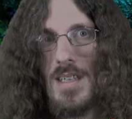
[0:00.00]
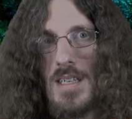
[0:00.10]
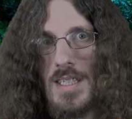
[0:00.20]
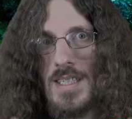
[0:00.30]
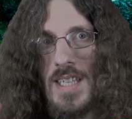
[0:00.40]

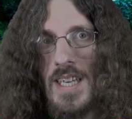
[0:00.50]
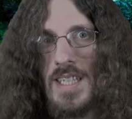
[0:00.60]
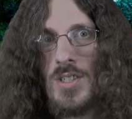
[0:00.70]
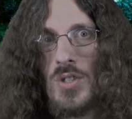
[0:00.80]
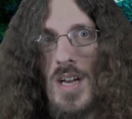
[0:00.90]
A
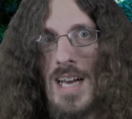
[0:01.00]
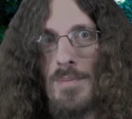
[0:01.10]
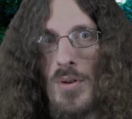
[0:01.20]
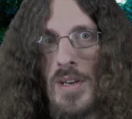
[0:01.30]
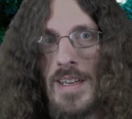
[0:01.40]
dead
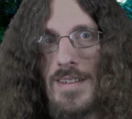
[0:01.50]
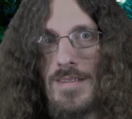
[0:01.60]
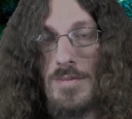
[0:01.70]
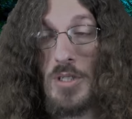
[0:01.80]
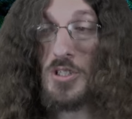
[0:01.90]
Graboid,
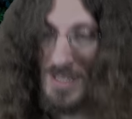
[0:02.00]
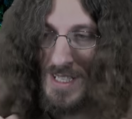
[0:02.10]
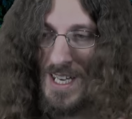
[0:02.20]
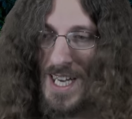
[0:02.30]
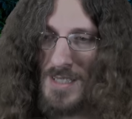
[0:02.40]
which,
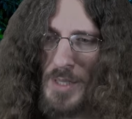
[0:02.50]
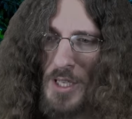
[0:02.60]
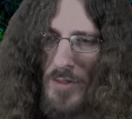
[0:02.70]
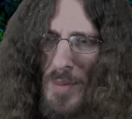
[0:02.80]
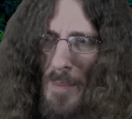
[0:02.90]
as we
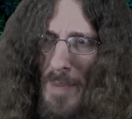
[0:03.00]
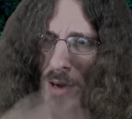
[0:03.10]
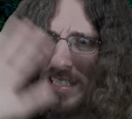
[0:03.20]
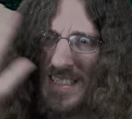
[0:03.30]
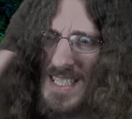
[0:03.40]
know from the
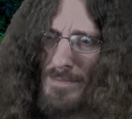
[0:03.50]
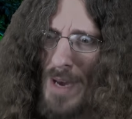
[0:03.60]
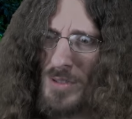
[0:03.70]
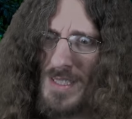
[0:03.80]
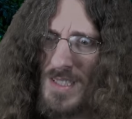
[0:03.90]
mountains and
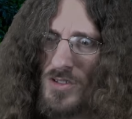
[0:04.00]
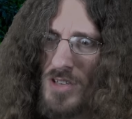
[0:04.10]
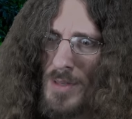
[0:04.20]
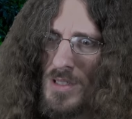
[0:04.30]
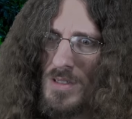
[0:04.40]
mountains of
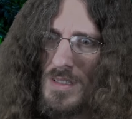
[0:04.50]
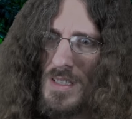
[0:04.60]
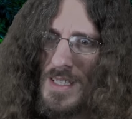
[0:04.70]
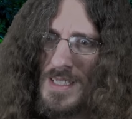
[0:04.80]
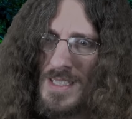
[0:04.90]
Tremolore
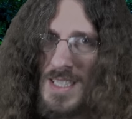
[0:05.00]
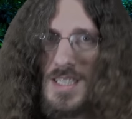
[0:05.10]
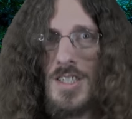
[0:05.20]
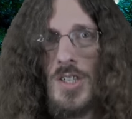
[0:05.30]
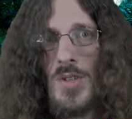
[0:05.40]
that
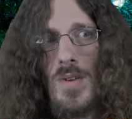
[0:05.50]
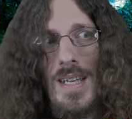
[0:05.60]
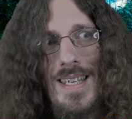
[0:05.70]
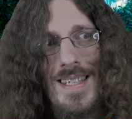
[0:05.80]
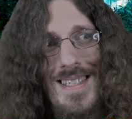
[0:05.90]
exists
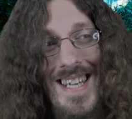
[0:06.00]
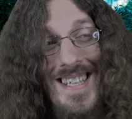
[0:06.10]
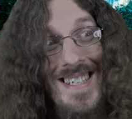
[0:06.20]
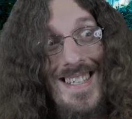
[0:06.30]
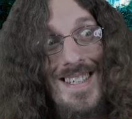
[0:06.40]
already, is
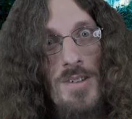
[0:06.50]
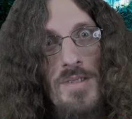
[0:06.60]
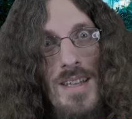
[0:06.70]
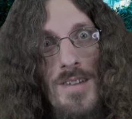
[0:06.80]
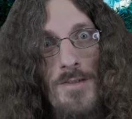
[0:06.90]

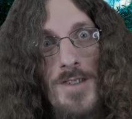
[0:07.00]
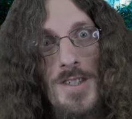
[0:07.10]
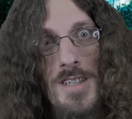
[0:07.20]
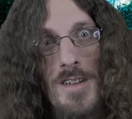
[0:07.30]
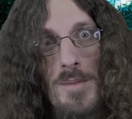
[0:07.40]
only the
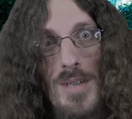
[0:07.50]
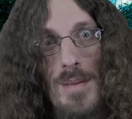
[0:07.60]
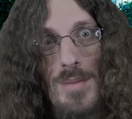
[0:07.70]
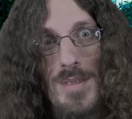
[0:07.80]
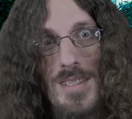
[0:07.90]
first of their
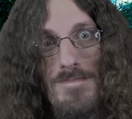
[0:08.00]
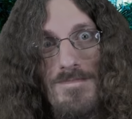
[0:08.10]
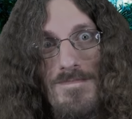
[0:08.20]
problems.